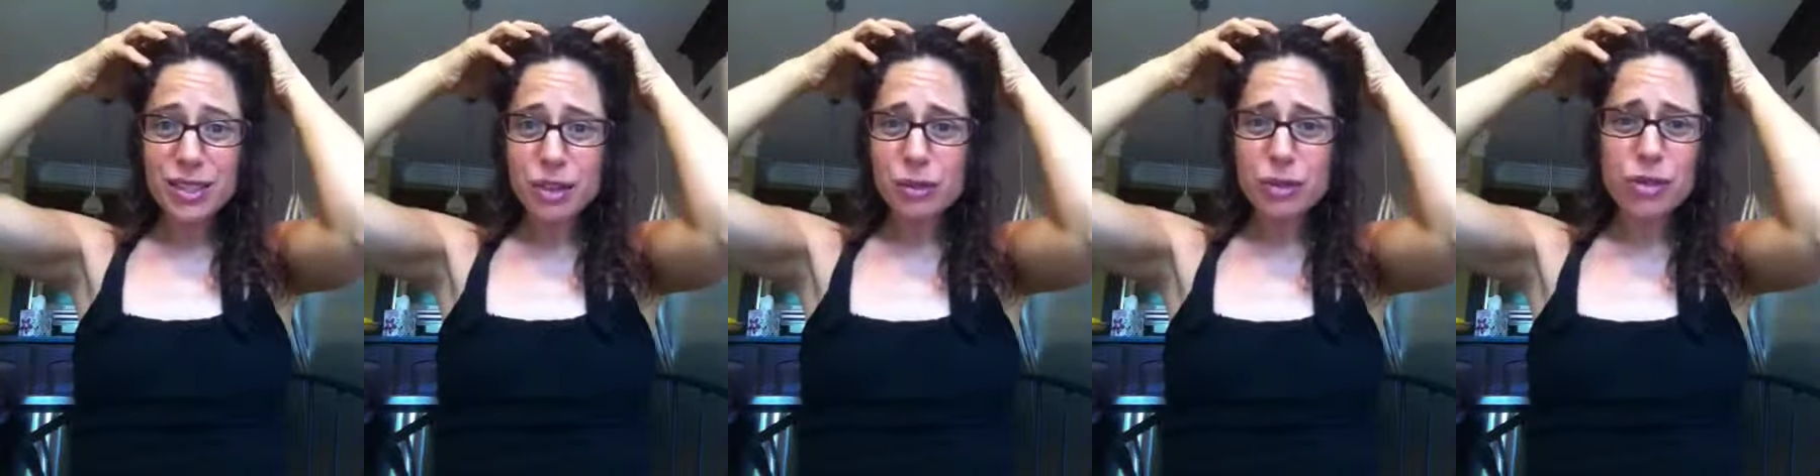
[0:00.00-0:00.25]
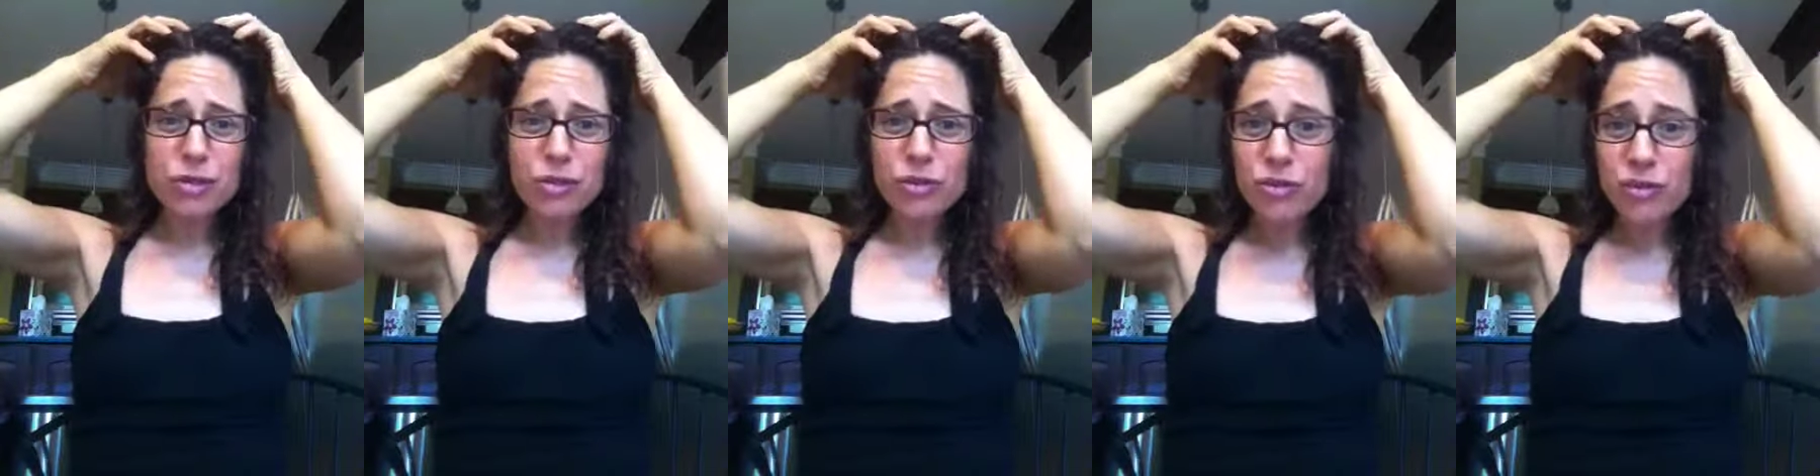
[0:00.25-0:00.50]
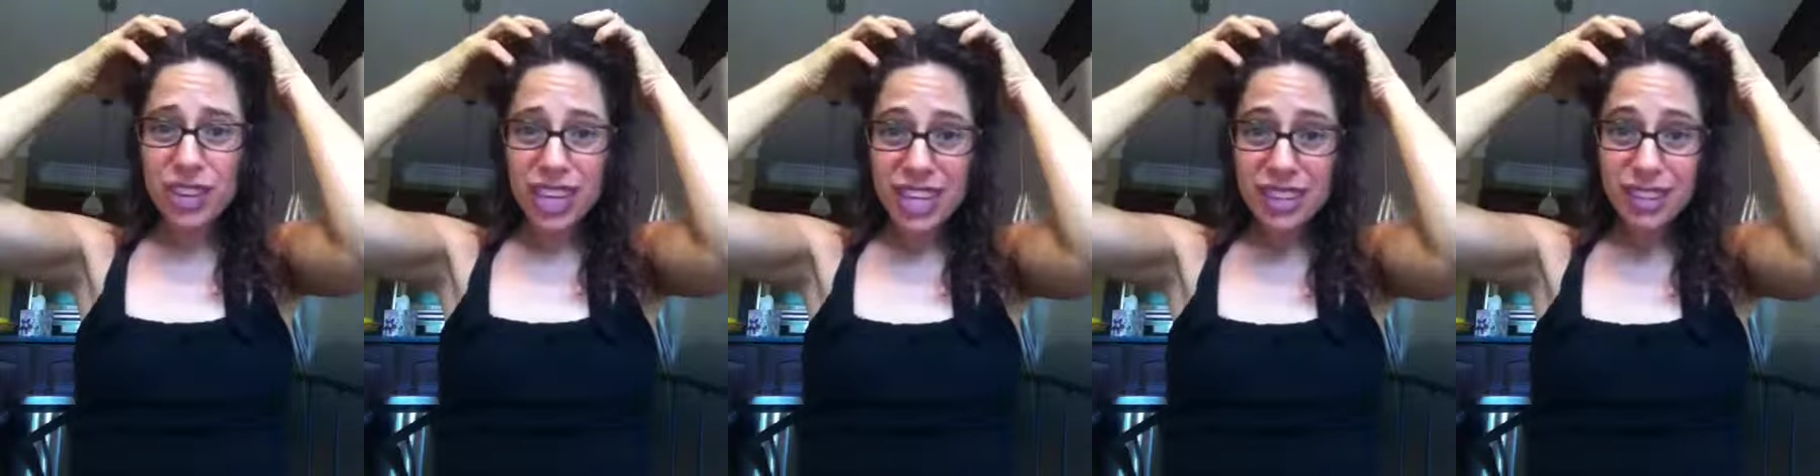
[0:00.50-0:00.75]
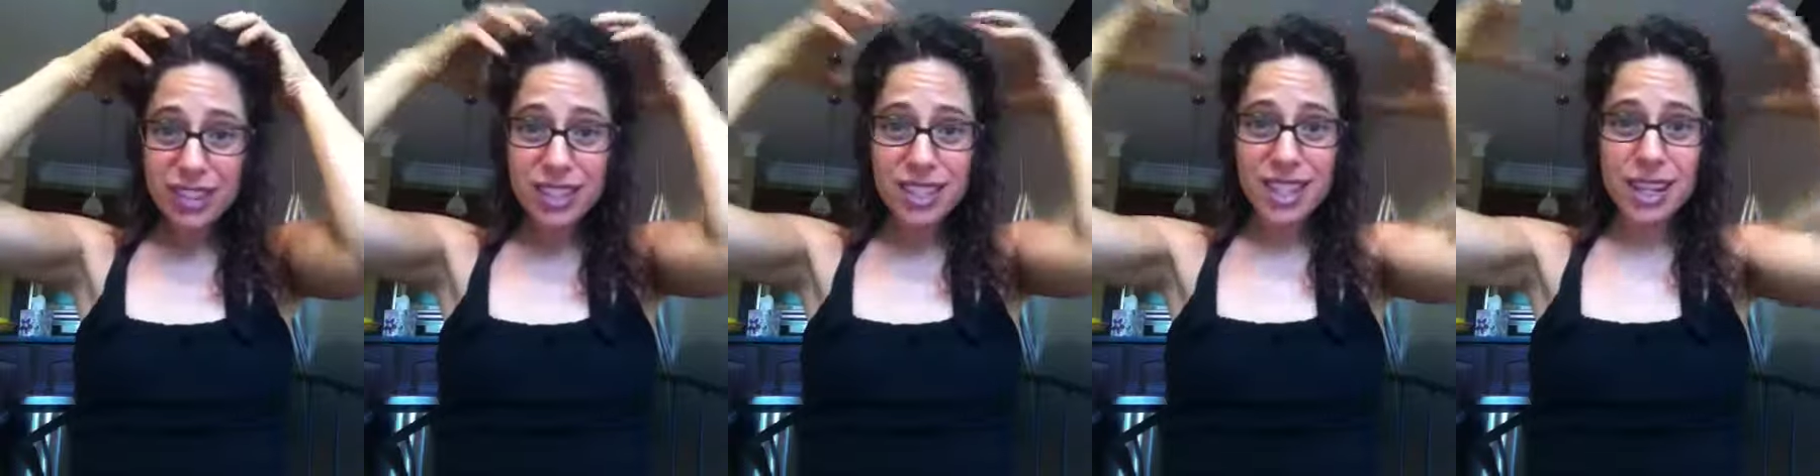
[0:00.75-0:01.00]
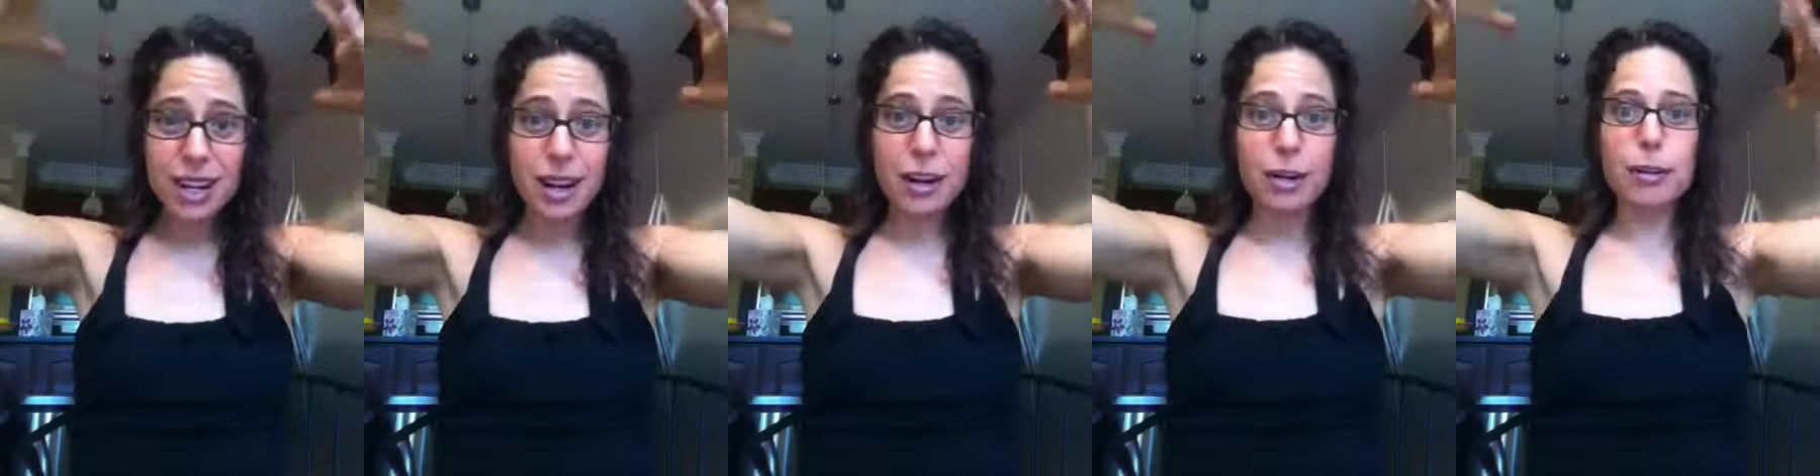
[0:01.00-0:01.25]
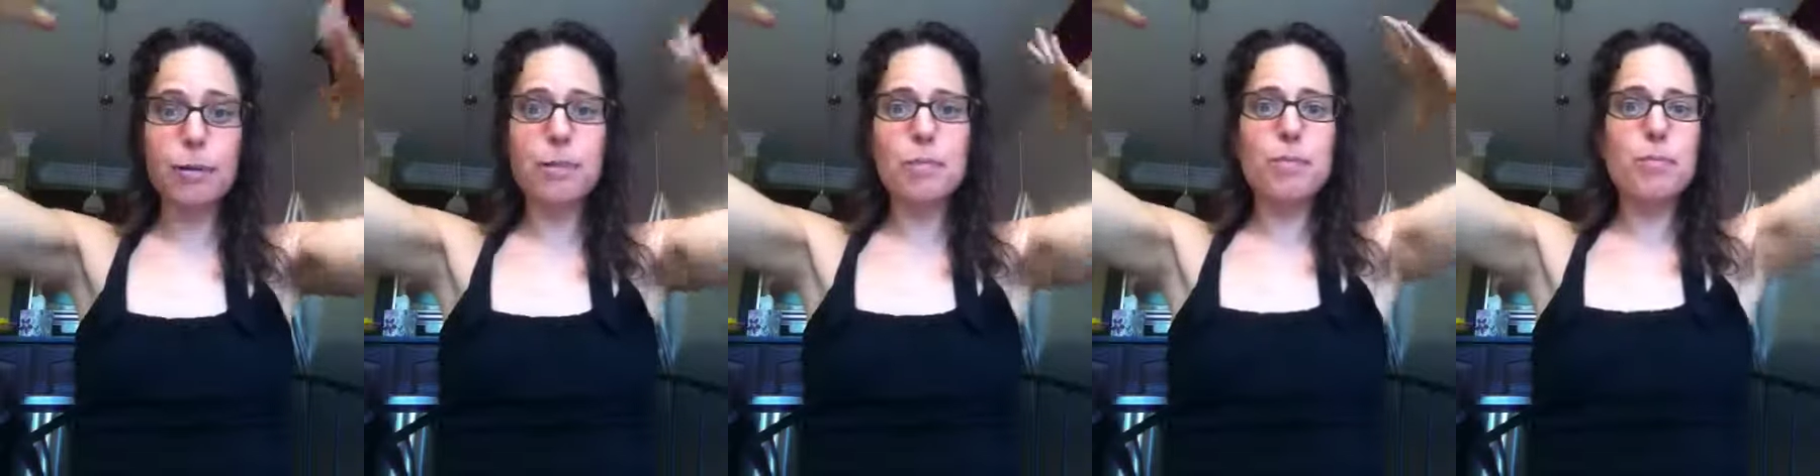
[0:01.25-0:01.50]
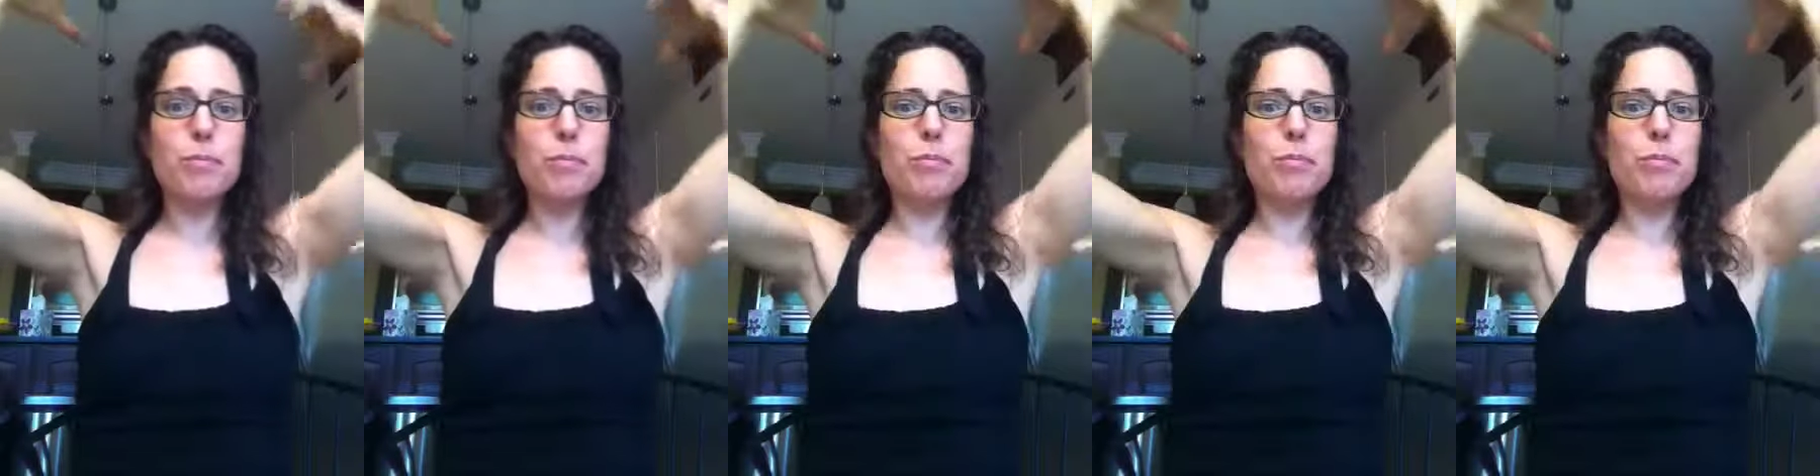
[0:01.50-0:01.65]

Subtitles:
those fears that are